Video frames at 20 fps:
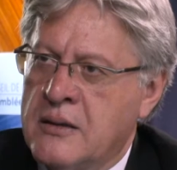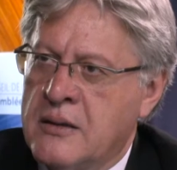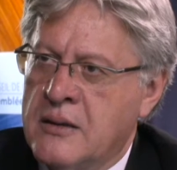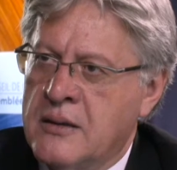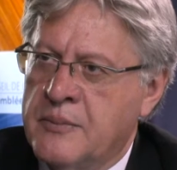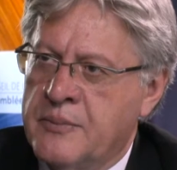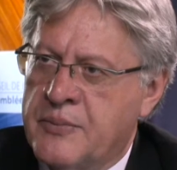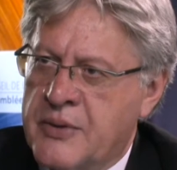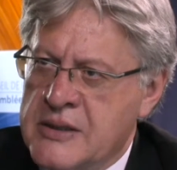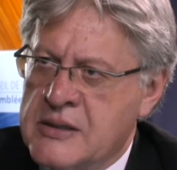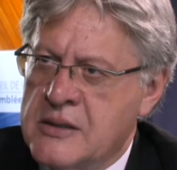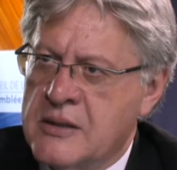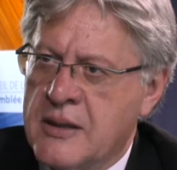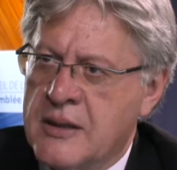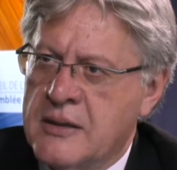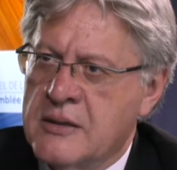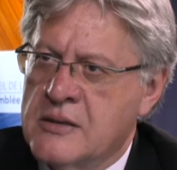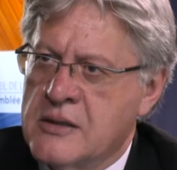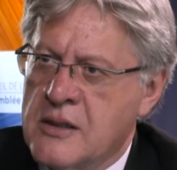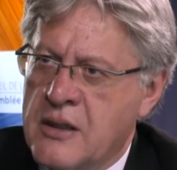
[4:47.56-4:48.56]
the
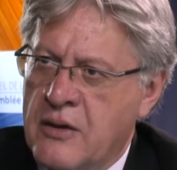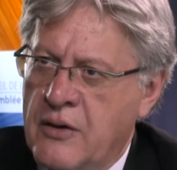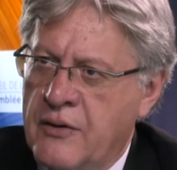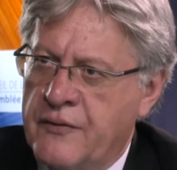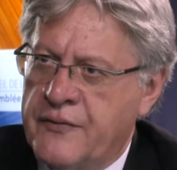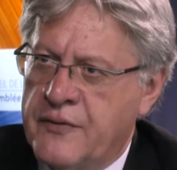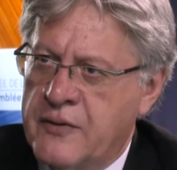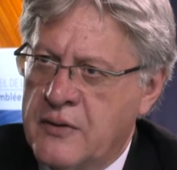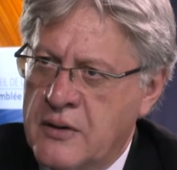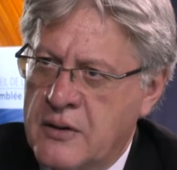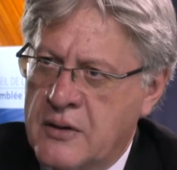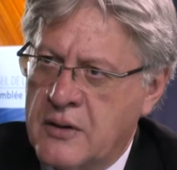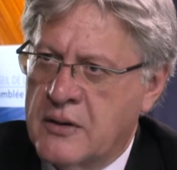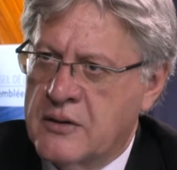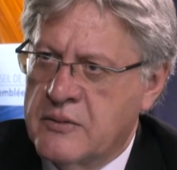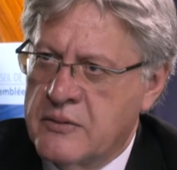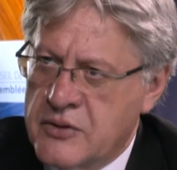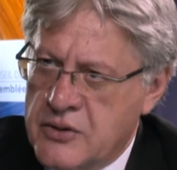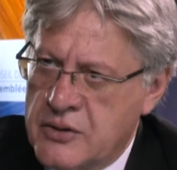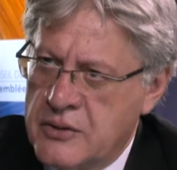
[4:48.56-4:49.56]
presidency of
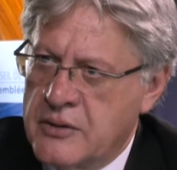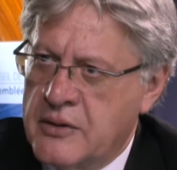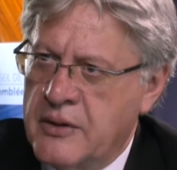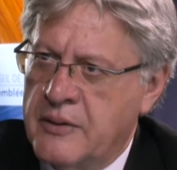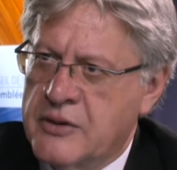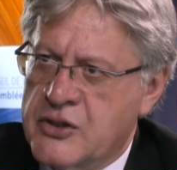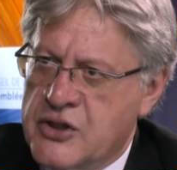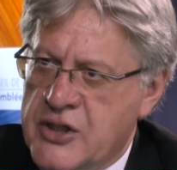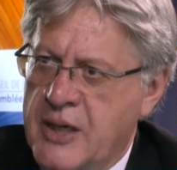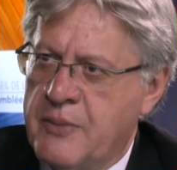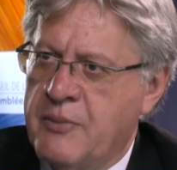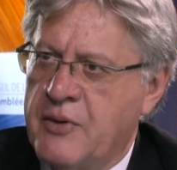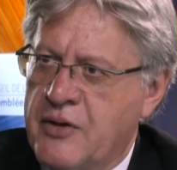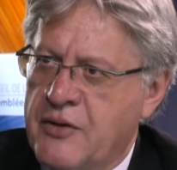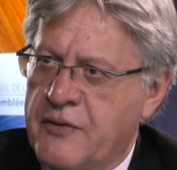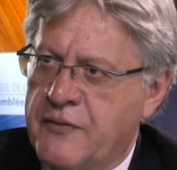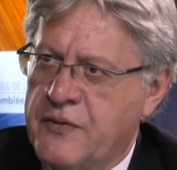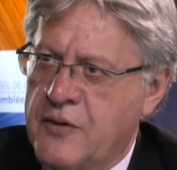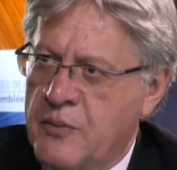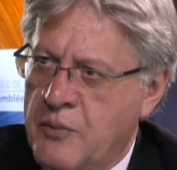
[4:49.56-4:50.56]
the
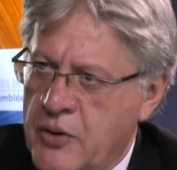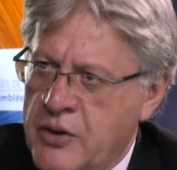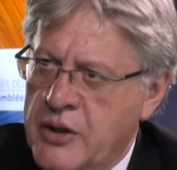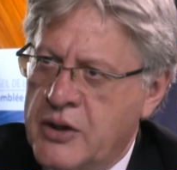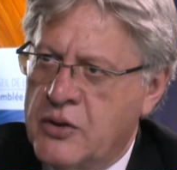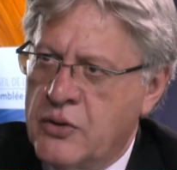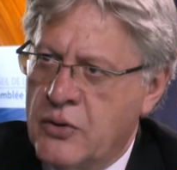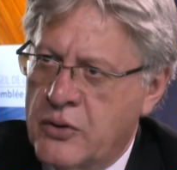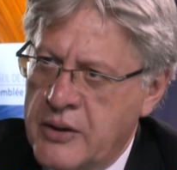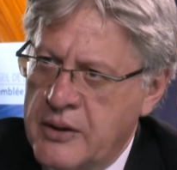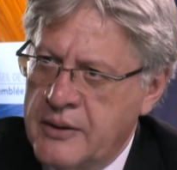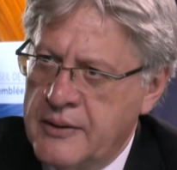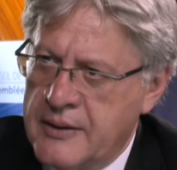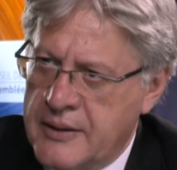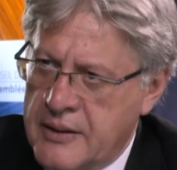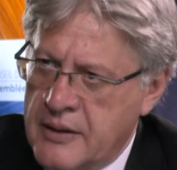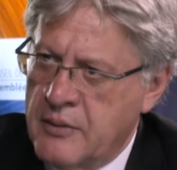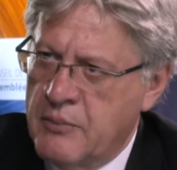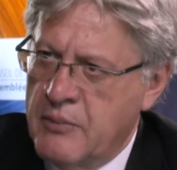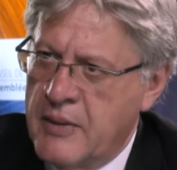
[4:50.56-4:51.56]
chairman of the monitoring,
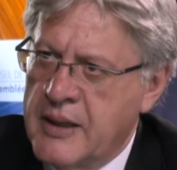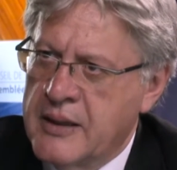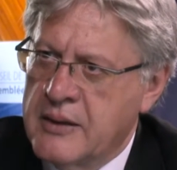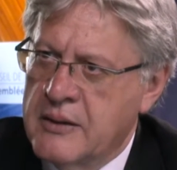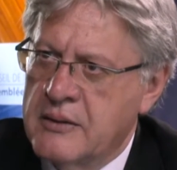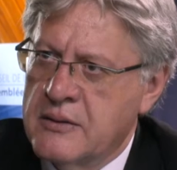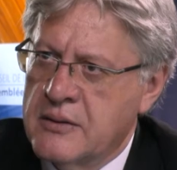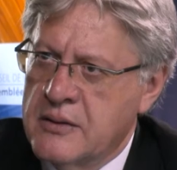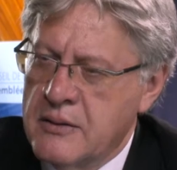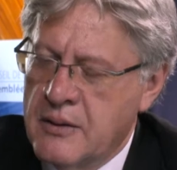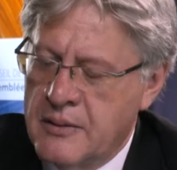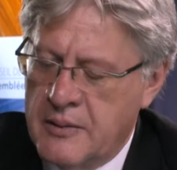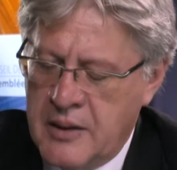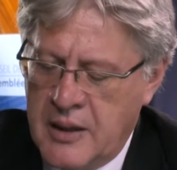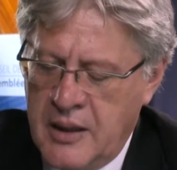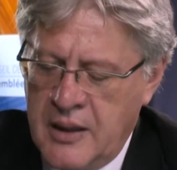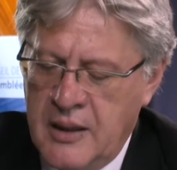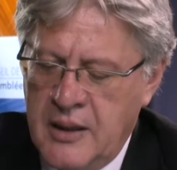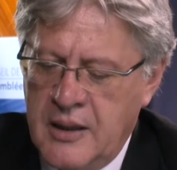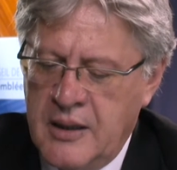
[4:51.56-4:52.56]
under my
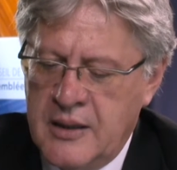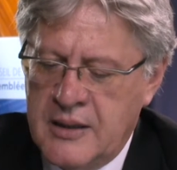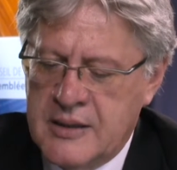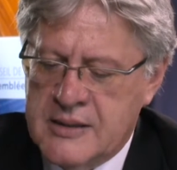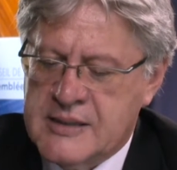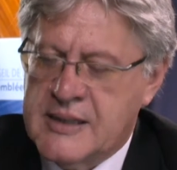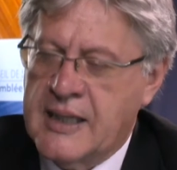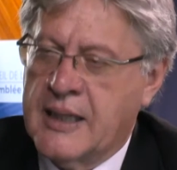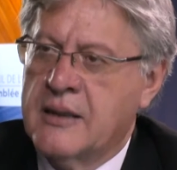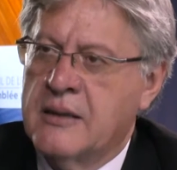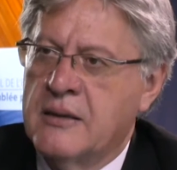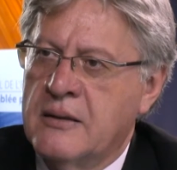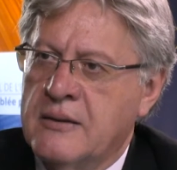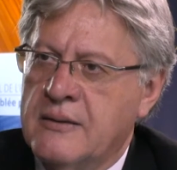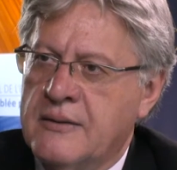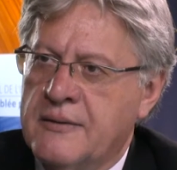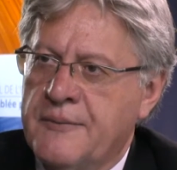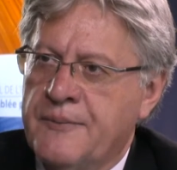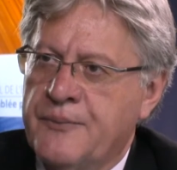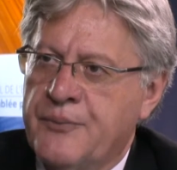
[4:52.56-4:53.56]
second,
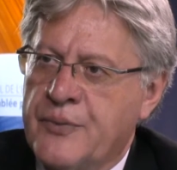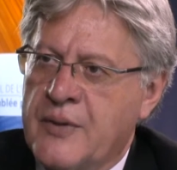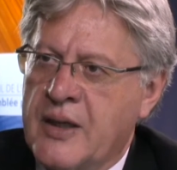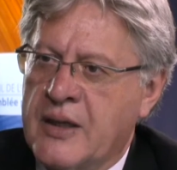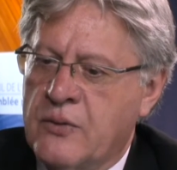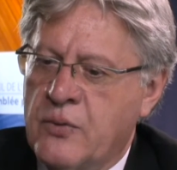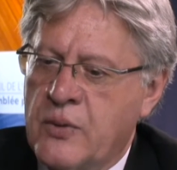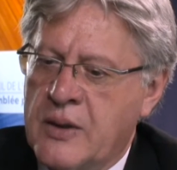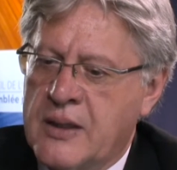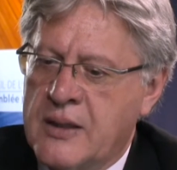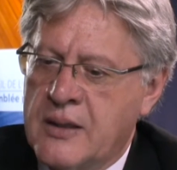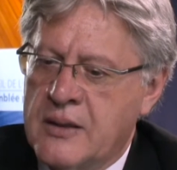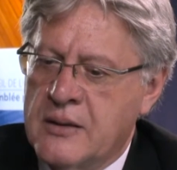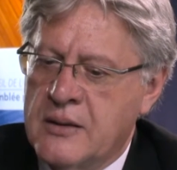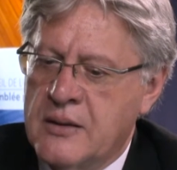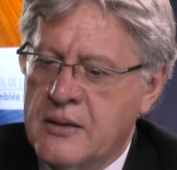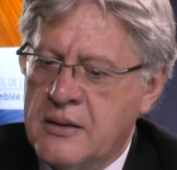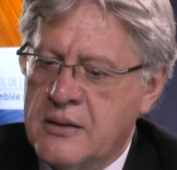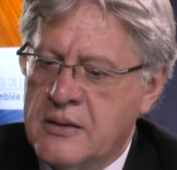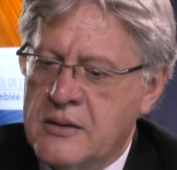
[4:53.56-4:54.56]
that we
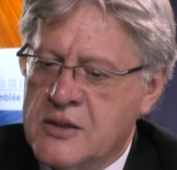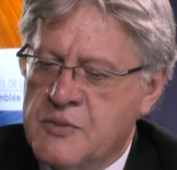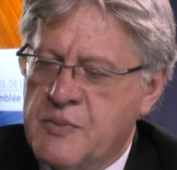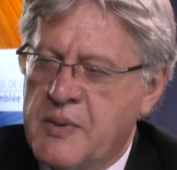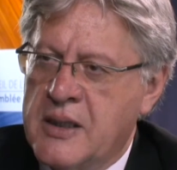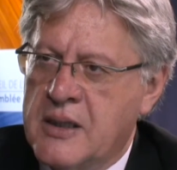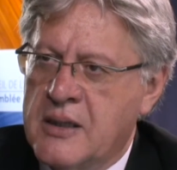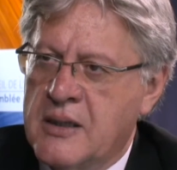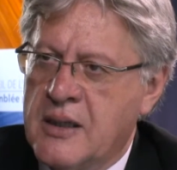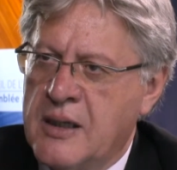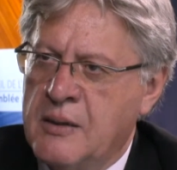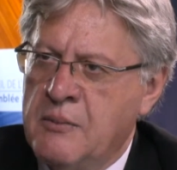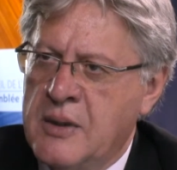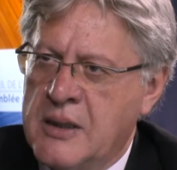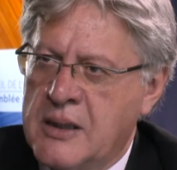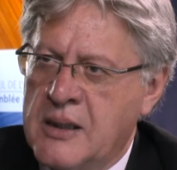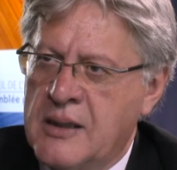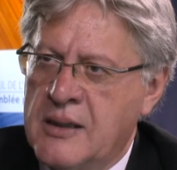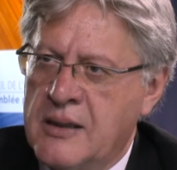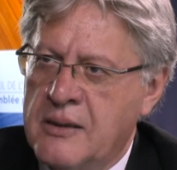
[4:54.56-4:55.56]
can speak
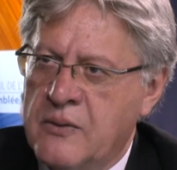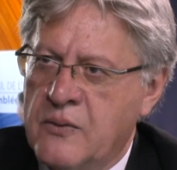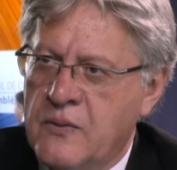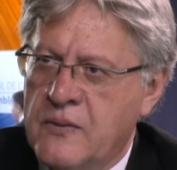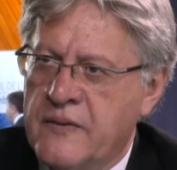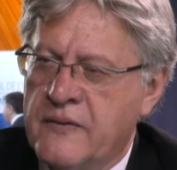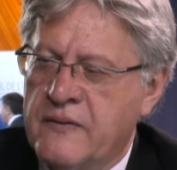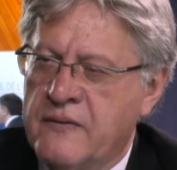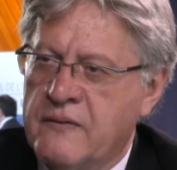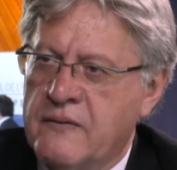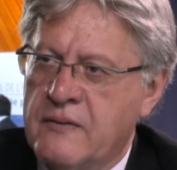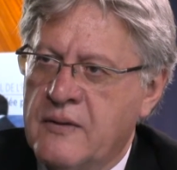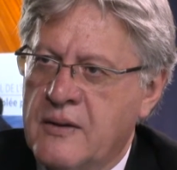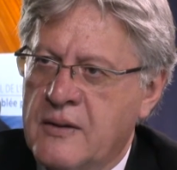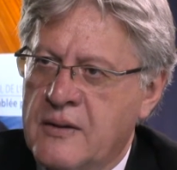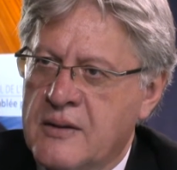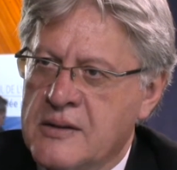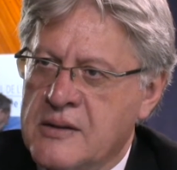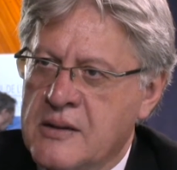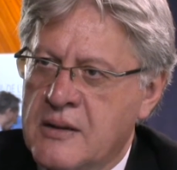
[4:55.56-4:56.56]
immediately with
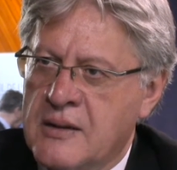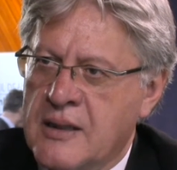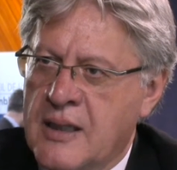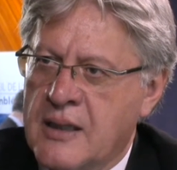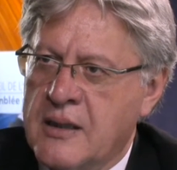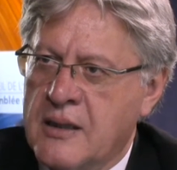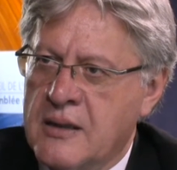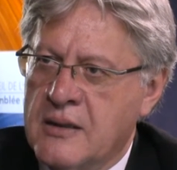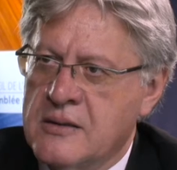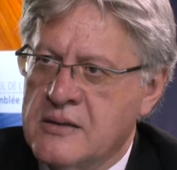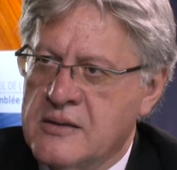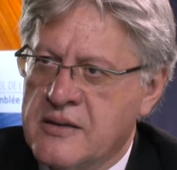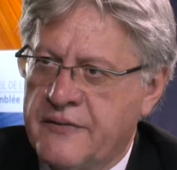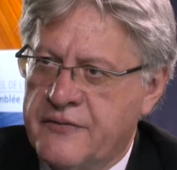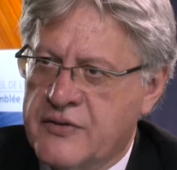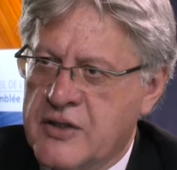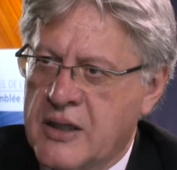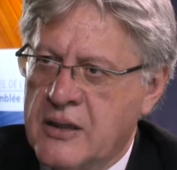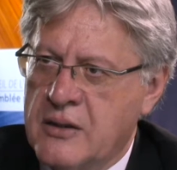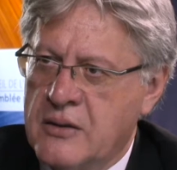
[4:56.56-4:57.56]
Nadia
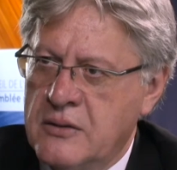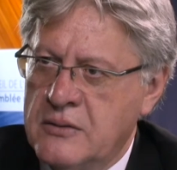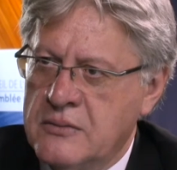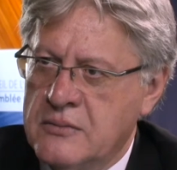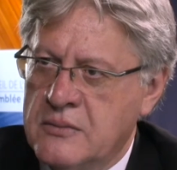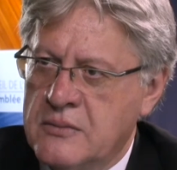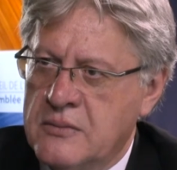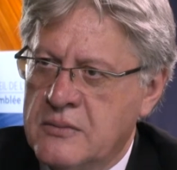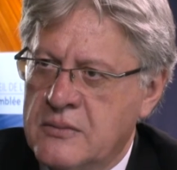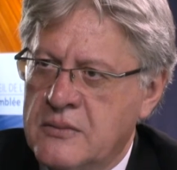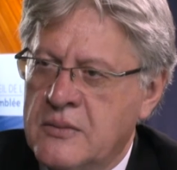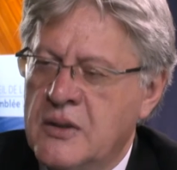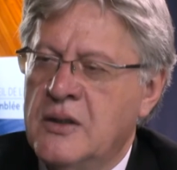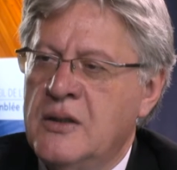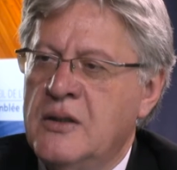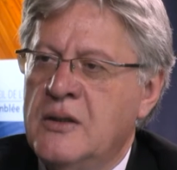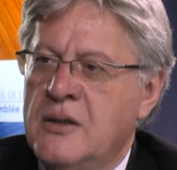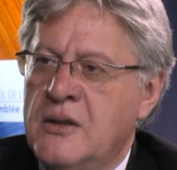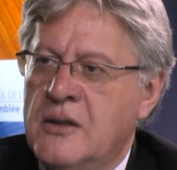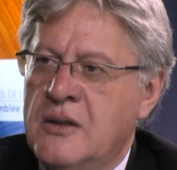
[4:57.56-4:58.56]
Savchenko.
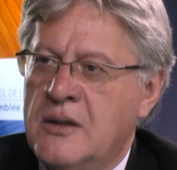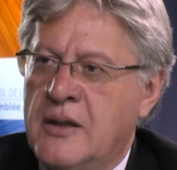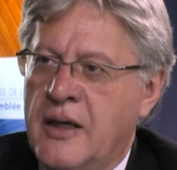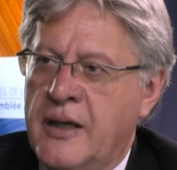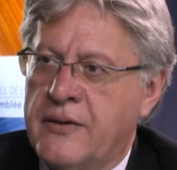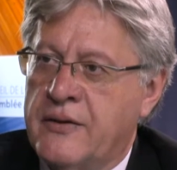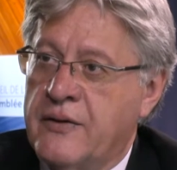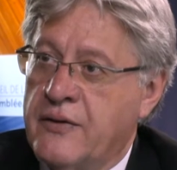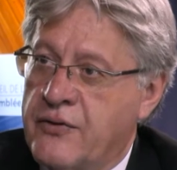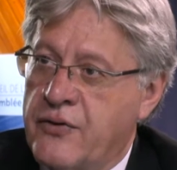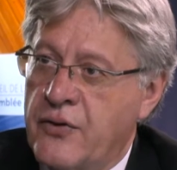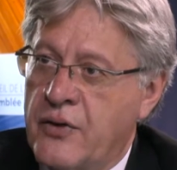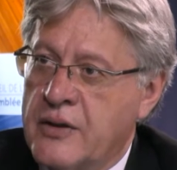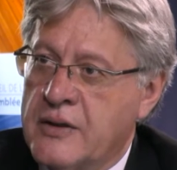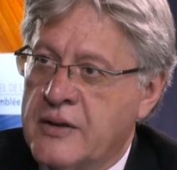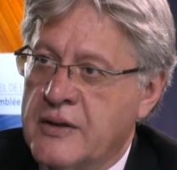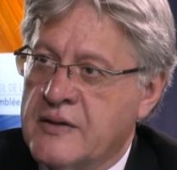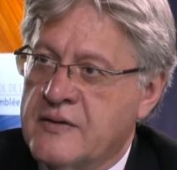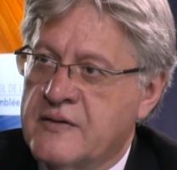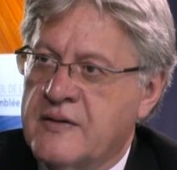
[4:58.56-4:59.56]
And the
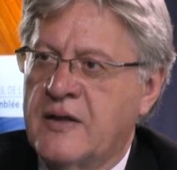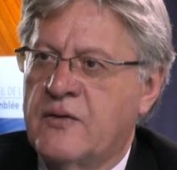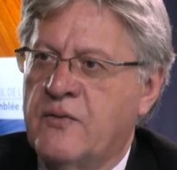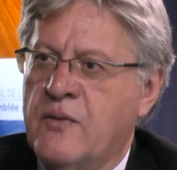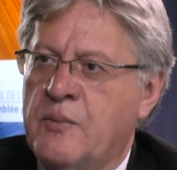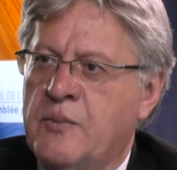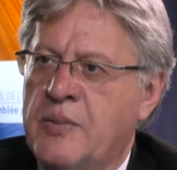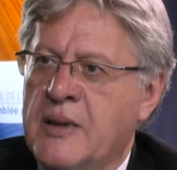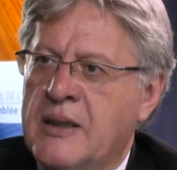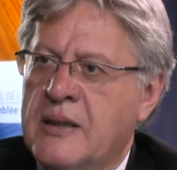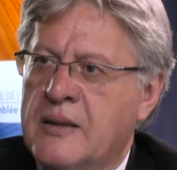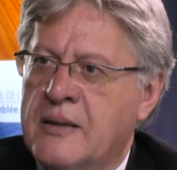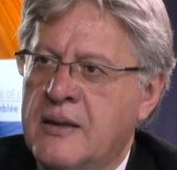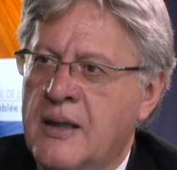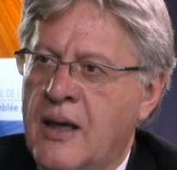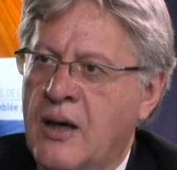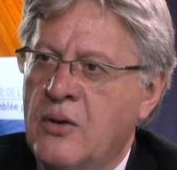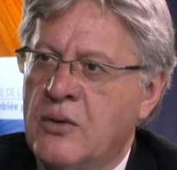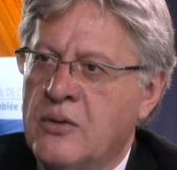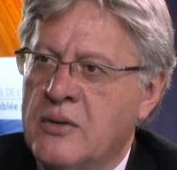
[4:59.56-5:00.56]
third is that we build
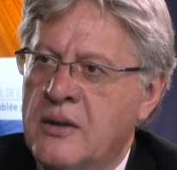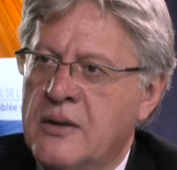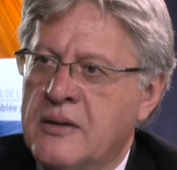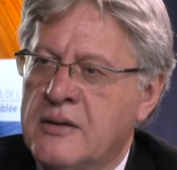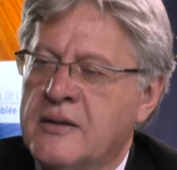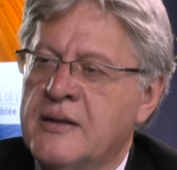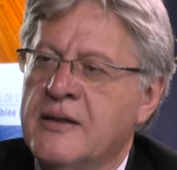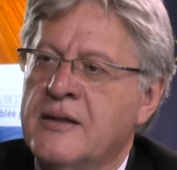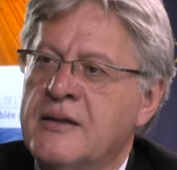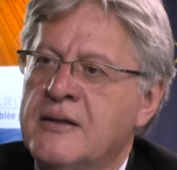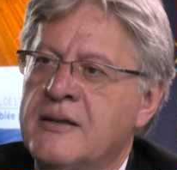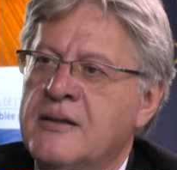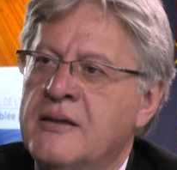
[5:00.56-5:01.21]
now the